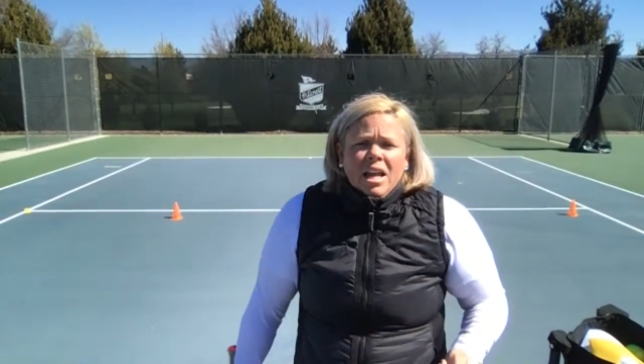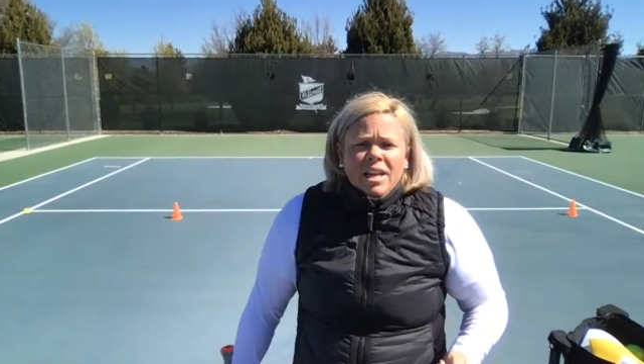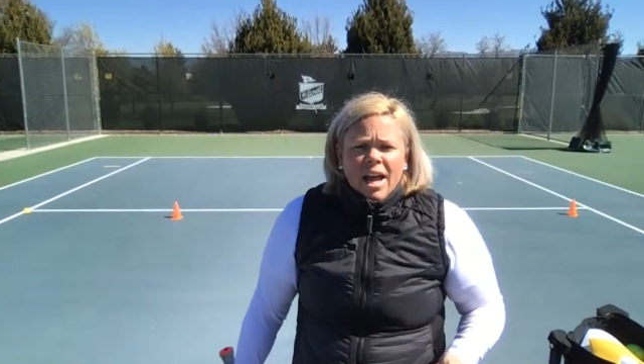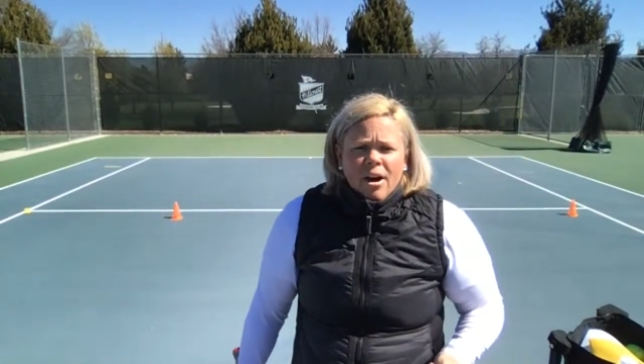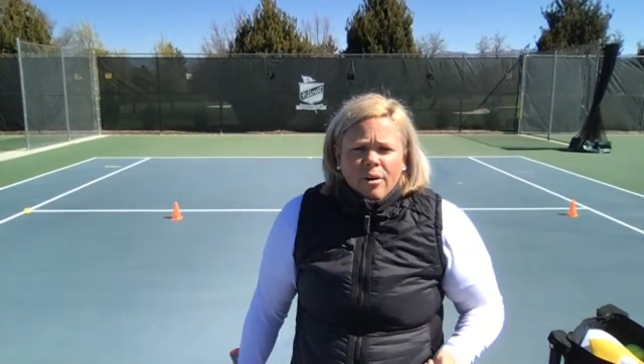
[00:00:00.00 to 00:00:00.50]

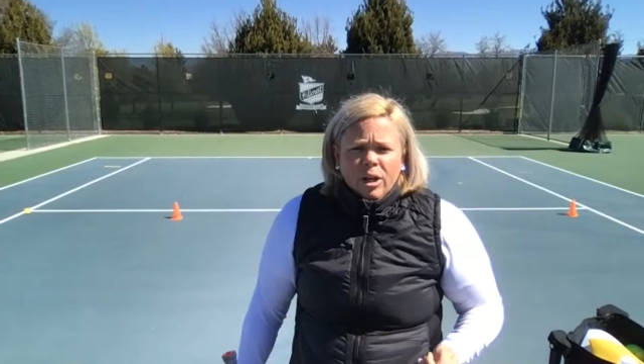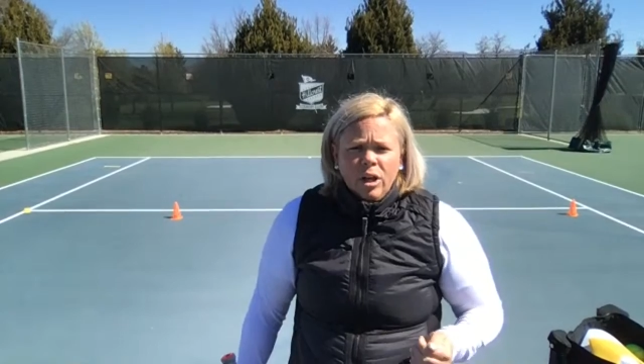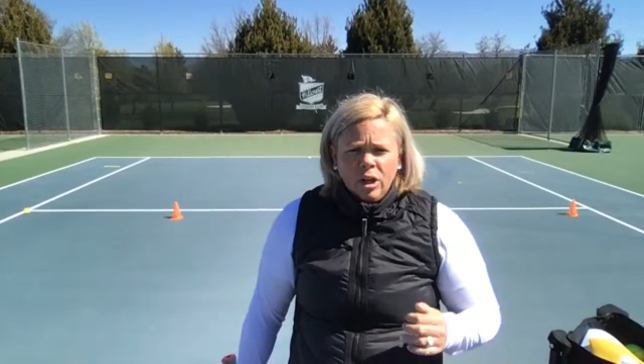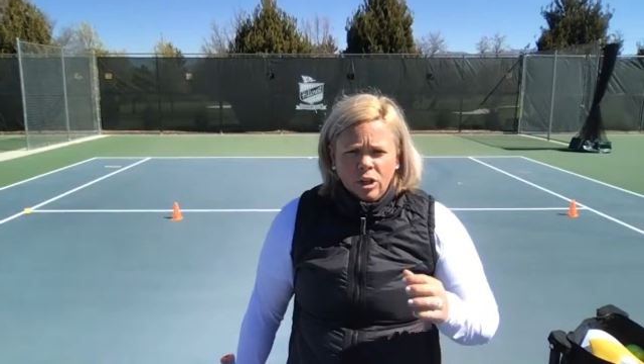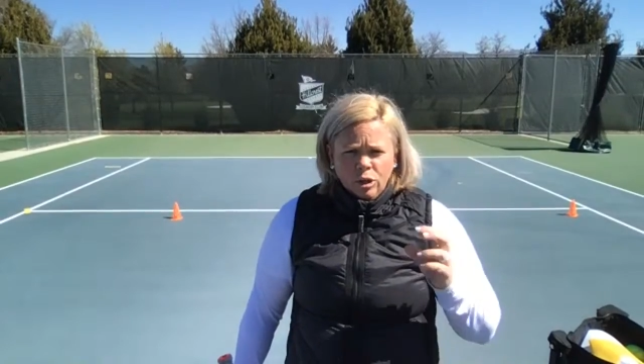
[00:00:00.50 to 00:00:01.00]
Now,
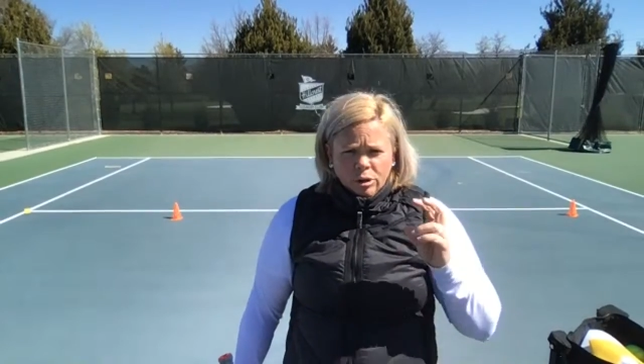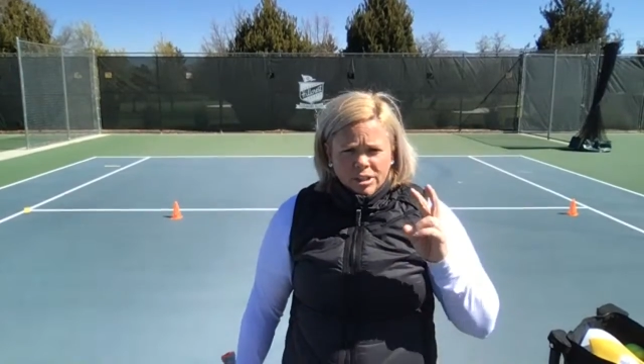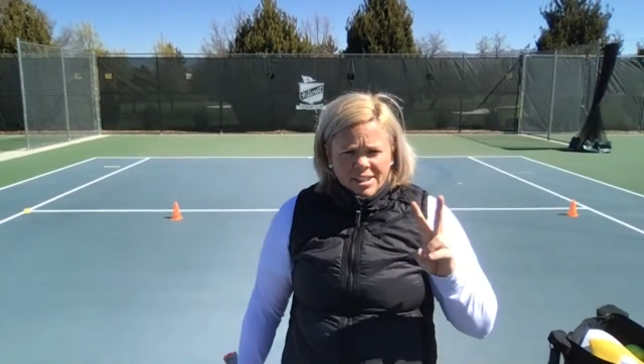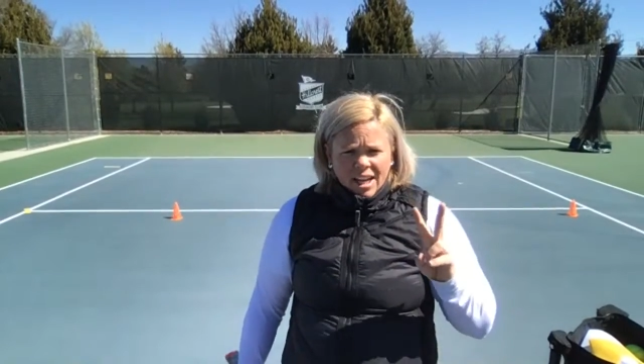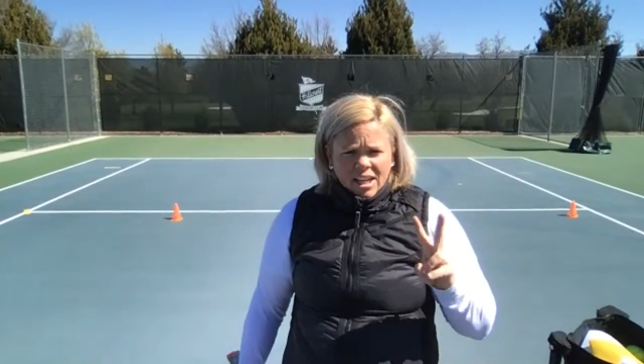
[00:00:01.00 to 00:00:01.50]
your
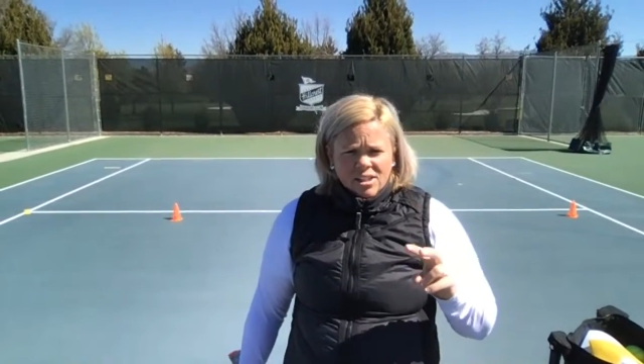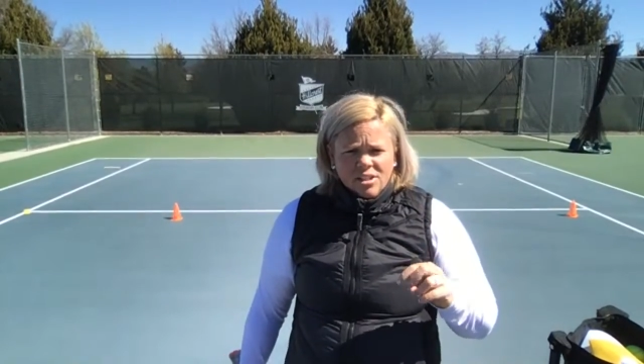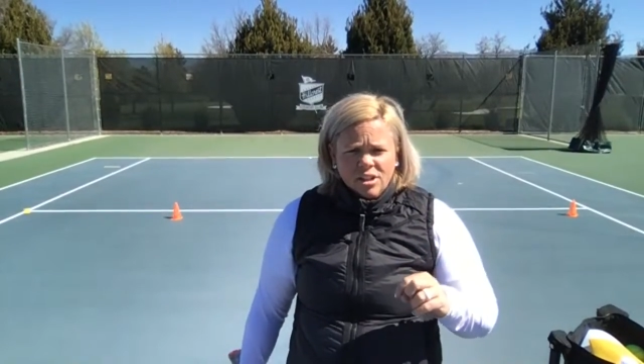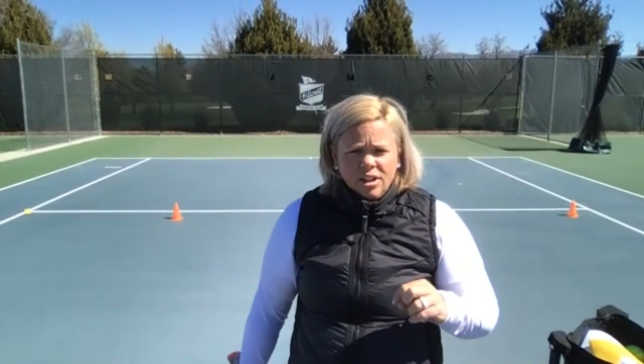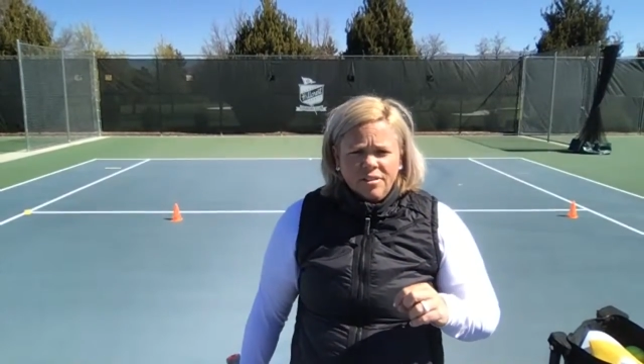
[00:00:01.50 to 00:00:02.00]
second
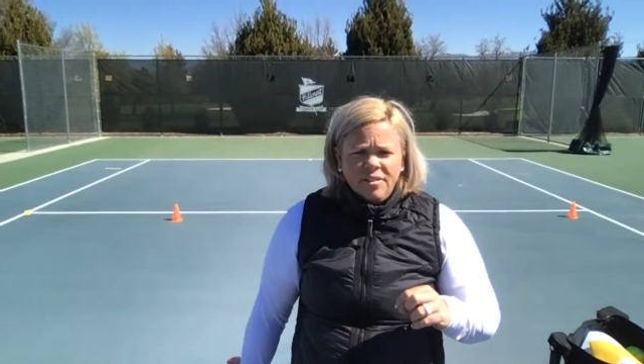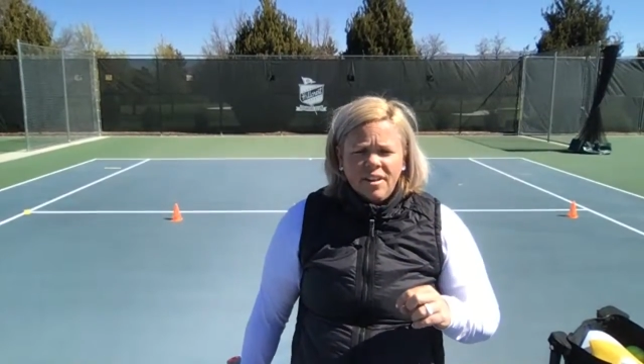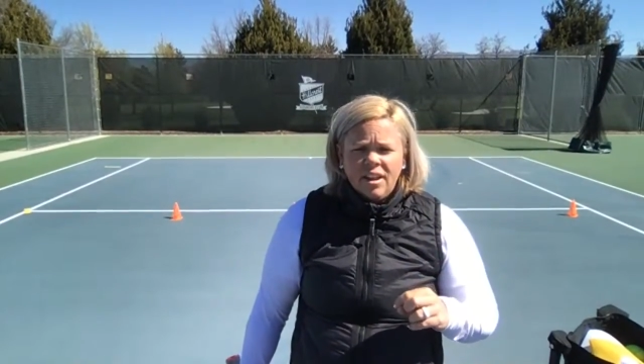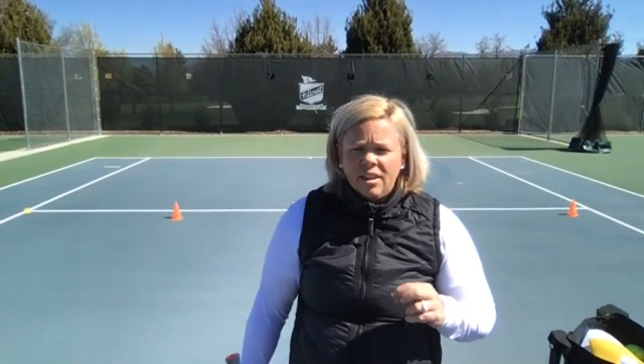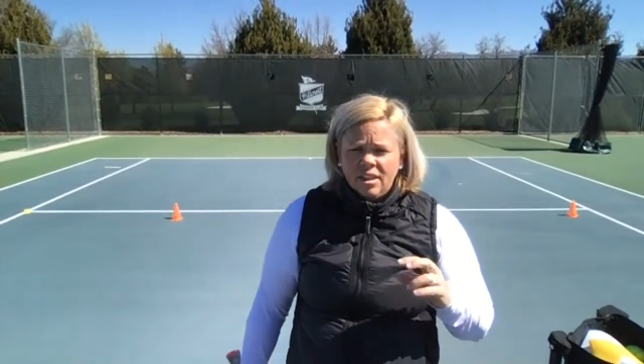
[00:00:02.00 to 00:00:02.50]
serve,
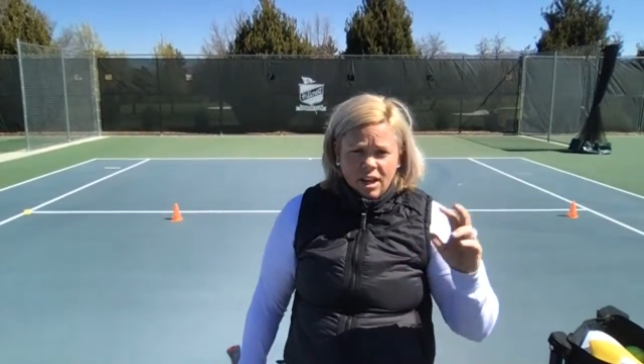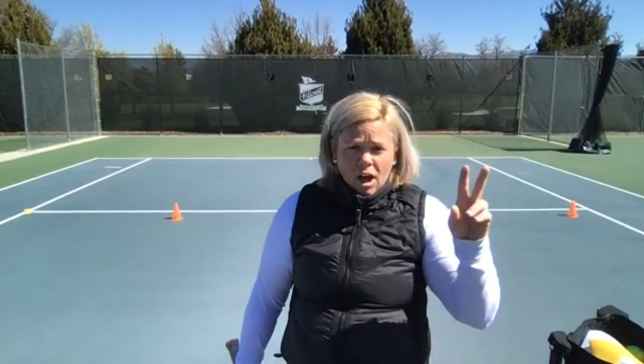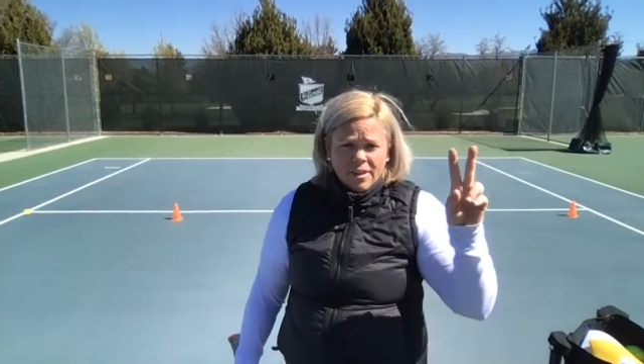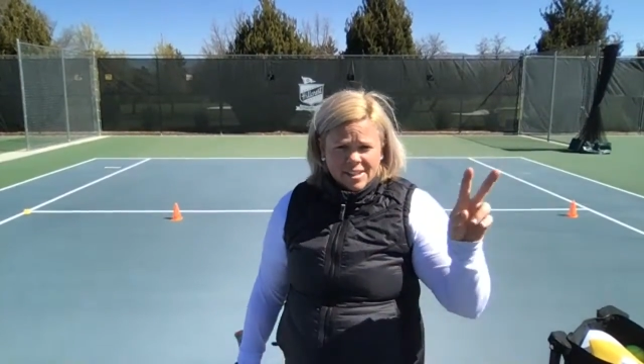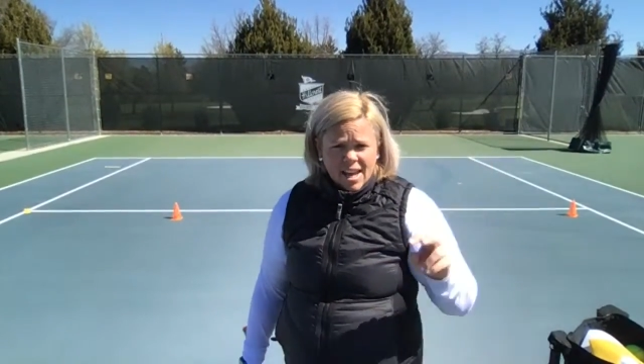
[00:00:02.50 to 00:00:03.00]

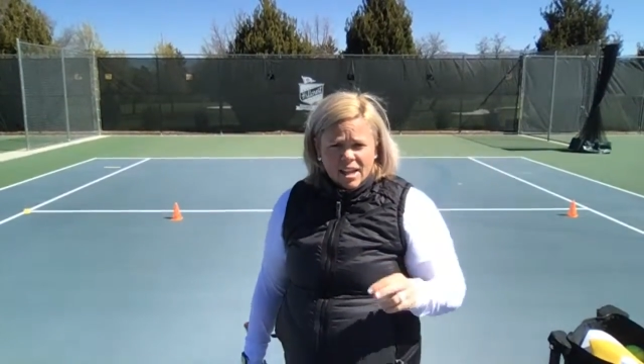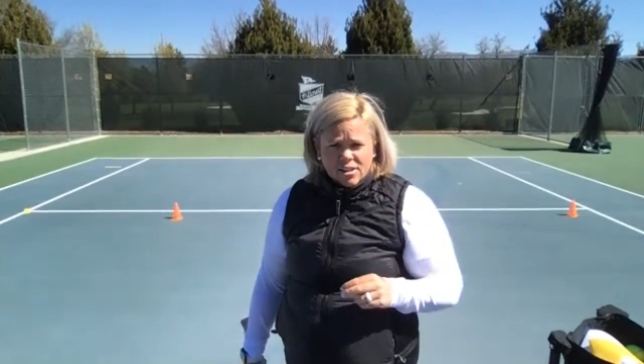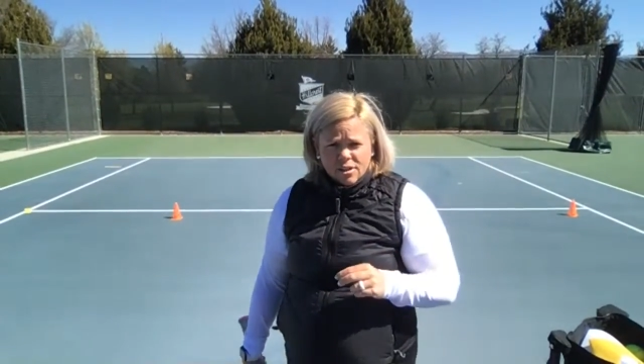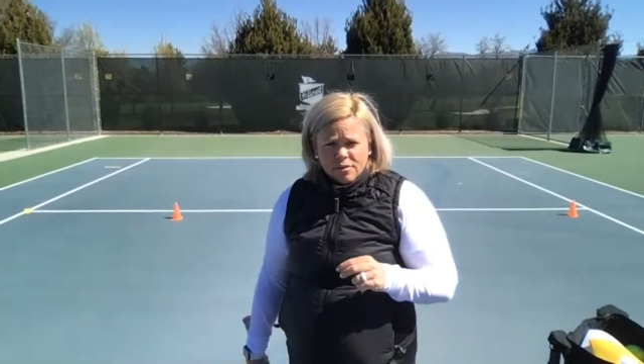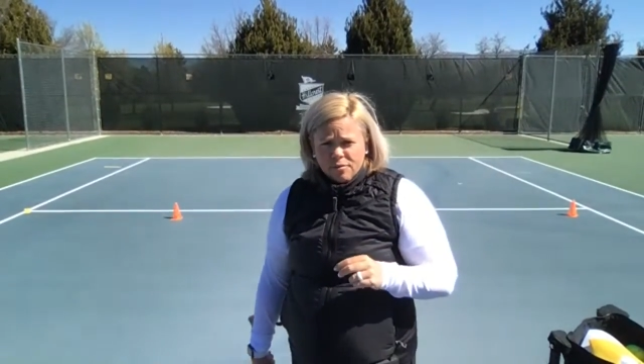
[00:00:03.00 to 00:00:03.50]
on the second
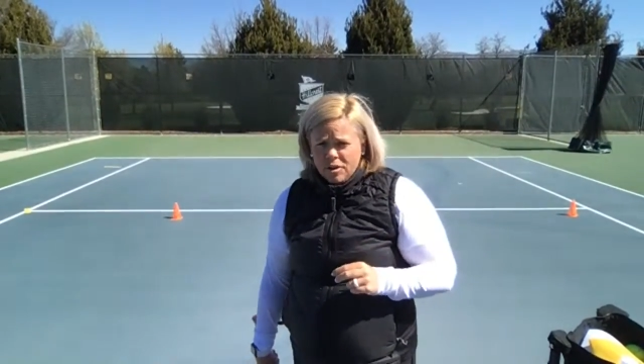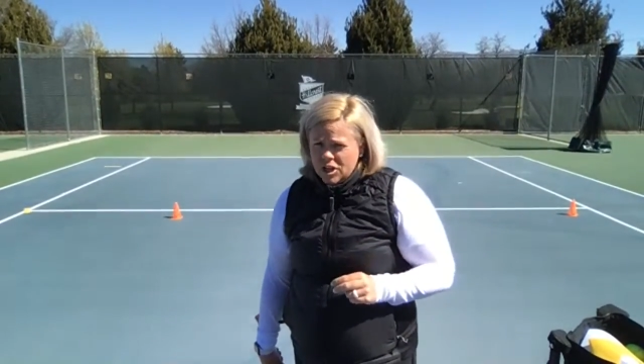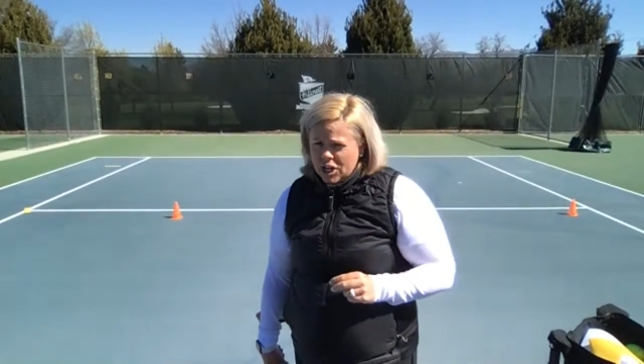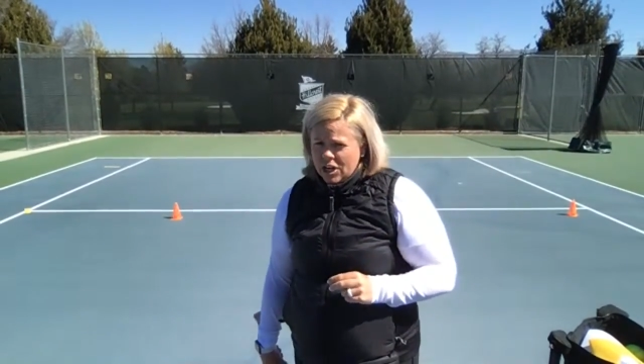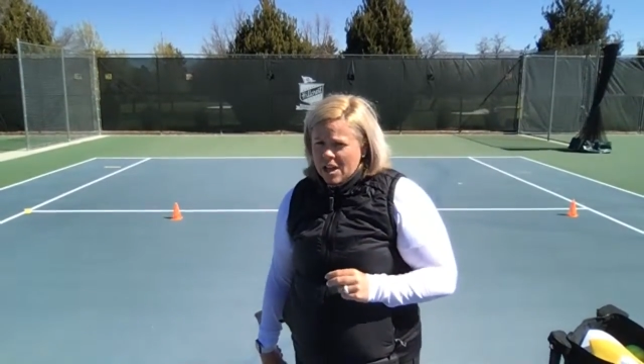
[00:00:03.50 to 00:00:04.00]
serve of
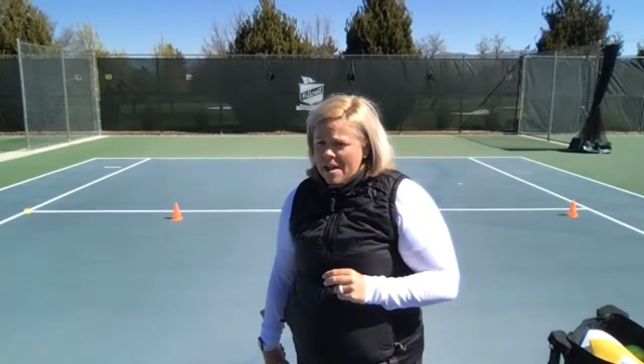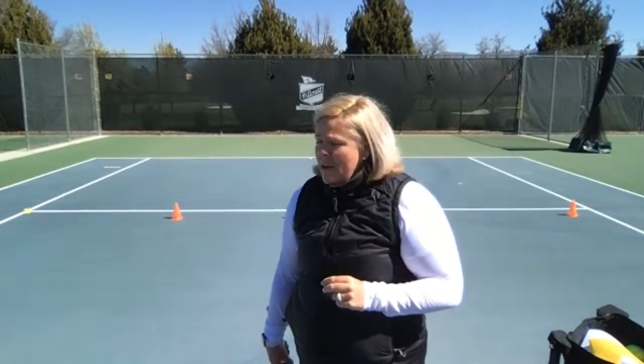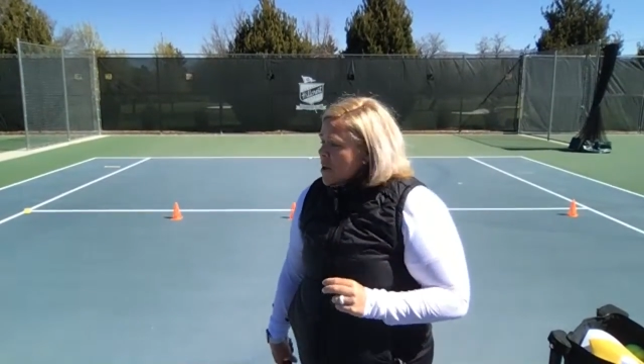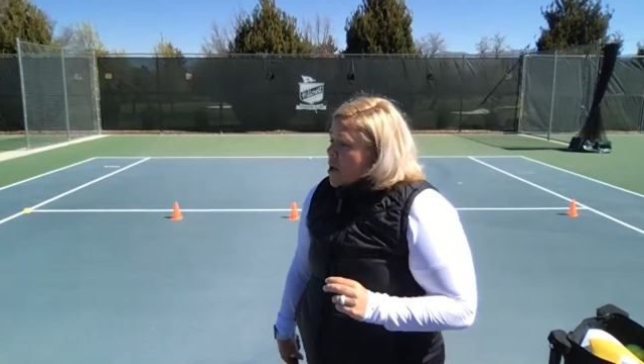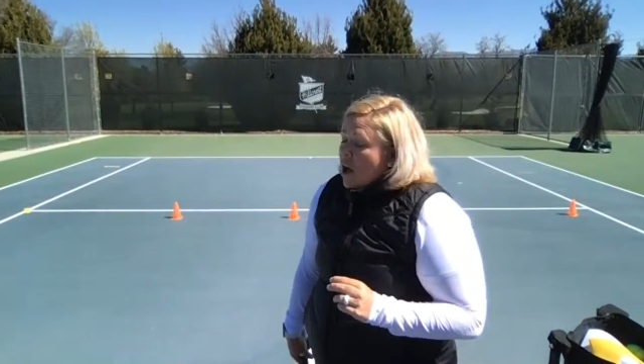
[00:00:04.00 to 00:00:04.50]
return,